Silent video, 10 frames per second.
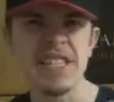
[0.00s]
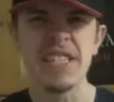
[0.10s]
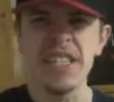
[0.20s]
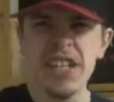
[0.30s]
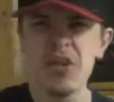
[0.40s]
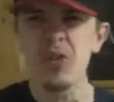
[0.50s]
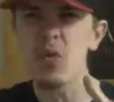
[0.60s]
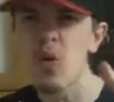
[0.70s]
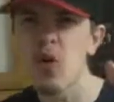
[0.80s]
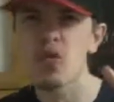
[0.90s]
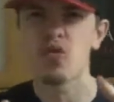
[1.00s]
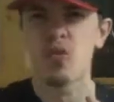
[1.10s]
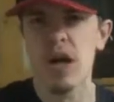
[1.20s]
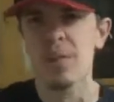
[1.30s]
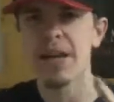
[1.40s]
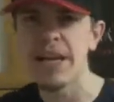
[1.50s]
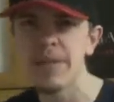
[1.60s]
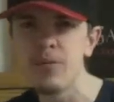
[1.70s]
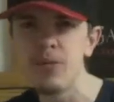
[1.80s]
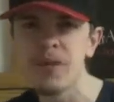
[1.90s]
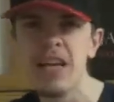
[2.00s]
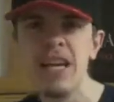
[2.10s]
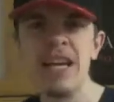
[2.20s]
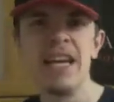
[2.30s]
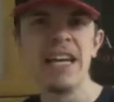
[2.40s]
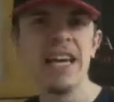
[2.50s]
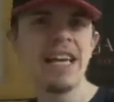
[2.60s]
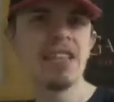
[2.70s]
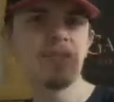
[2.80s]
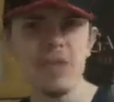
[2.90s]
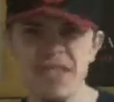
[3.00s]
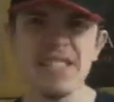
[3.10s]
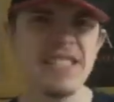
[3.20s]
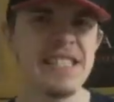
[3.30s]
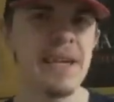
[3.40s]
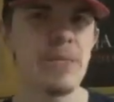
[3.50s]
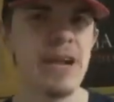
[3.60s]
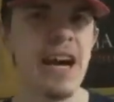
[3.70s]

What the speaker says: and it's a neo-noir drama kind of movie. And the reason this is number